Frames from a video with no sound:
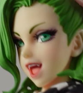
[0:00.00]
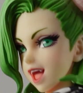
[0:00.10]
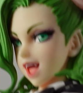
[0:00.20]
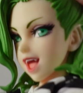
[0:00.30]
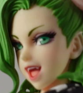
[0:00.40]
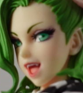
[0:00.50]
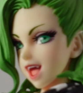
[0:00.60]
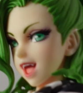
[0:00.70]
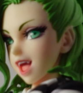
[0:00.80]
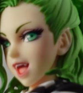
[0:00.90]
you do remove
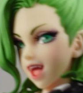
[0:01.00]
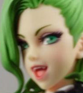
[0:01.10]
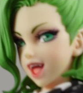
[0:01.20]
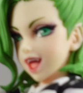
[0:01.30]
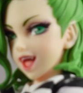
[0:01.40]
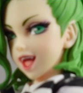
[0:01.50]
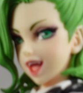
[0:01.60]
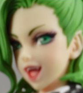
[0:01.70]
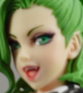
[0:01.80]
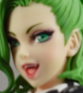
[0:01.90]
it to
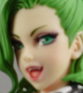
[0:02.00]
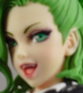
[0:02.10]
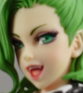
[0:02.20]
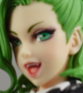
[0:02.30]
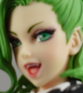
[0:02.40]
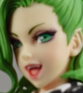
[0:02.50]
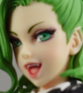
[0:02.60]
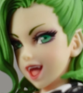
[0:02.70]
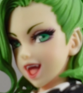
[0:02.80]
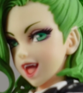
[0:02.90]
take the plastic wrapping
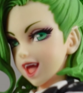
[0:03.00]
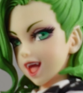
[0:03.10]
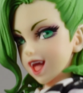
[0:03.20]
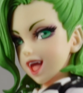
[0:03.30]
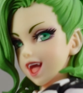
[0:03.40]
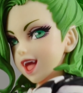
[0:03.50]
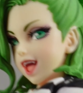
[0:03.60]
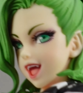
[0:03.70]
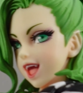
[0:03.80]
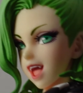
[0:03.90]
off,
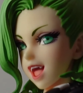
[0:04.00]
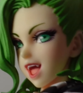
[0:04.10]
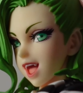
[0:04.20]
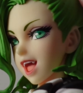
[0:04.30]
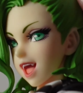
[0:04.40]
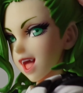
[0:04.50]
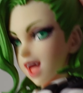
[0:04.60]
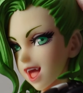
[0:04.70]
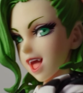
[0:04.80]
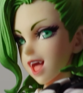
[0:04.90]
so it does
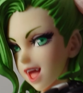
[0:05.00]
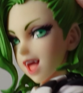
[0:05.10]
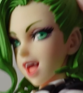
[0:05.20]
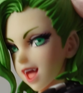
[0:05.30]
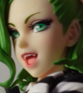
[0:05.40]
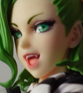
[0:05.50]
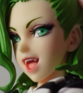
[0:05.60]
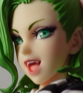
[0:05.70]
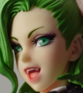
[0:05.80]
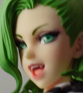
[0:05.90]
wobble a little bit.
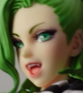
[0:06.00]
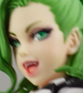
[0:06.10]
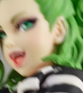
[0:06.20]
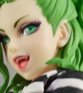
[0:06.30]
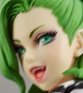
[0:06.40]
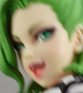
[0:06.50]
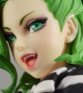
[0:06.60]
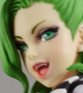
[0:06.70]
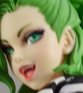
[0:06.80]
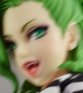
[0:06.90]
I'm not sure
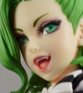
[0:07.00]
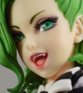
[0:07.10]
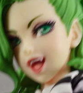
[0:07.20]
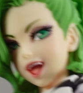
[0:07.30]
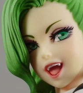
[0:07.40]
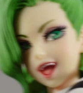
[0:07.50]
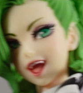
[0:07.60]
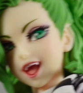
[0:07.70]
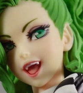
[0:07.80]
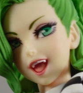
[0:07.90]
if it's meant to
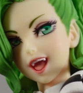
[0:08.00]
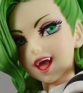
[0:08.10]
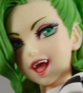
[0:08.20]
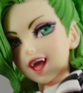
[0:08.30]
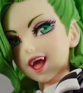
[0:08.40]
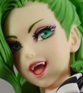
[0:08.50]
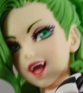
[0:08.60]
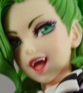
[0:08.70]
swap out with